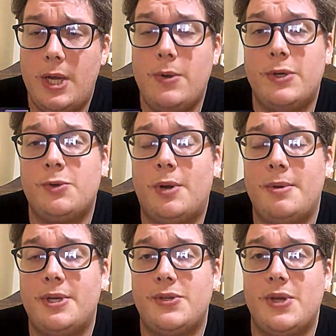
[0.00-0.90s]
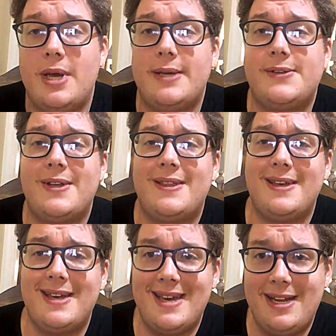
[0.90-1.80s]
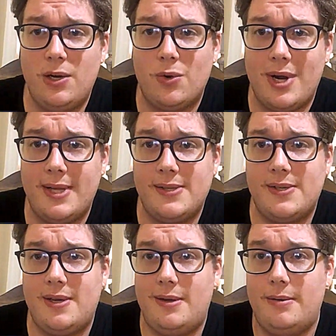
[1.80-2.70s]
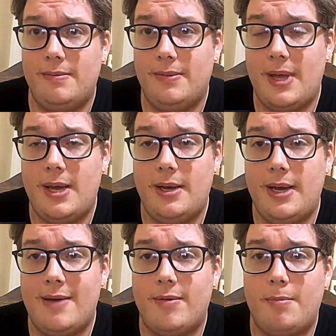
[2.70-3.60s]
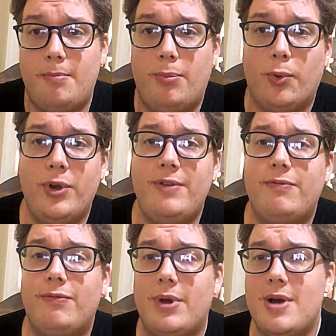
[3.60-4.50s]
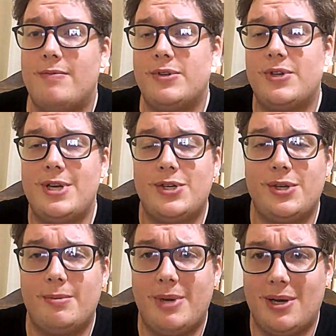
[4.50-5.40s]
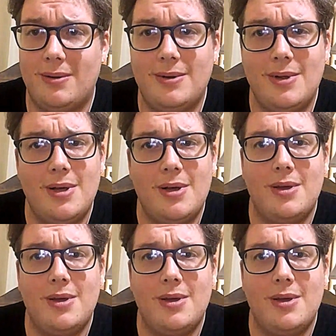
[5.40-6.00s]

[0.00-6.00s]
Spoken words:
Anyways, what I meant to say is at the end credit scene, they have a brief conversation about